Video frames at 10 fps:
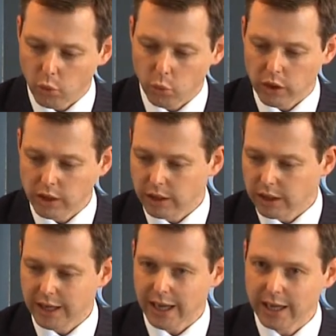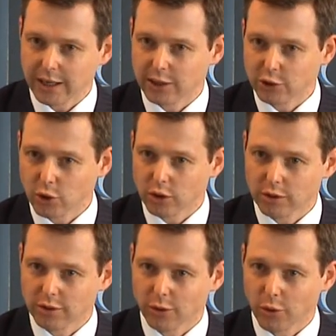we can and should
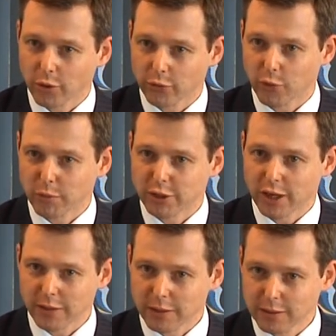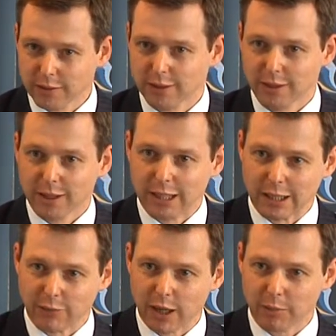learn from each other,
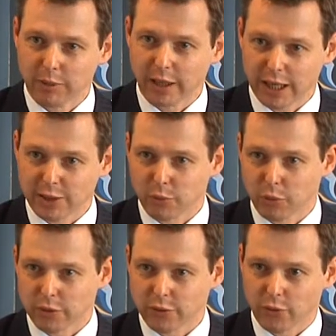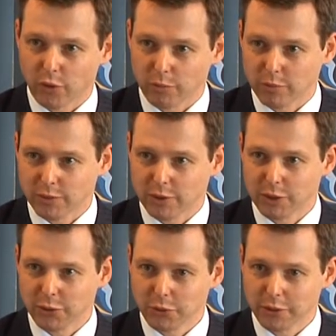development experts from
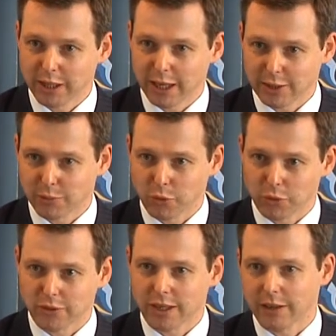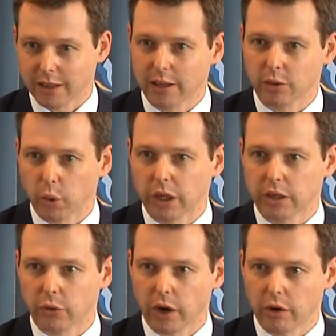security experts, and the other way
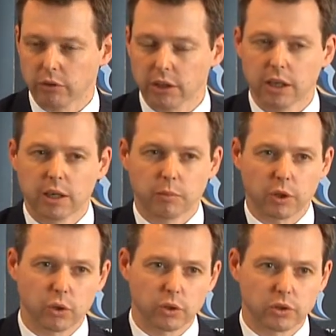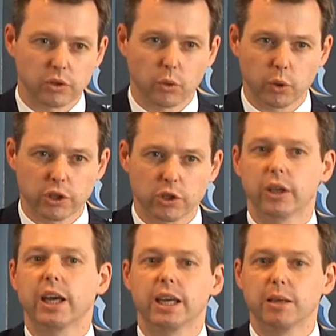around, because we should
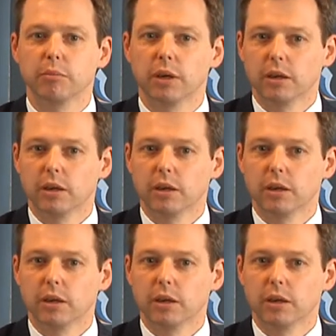aim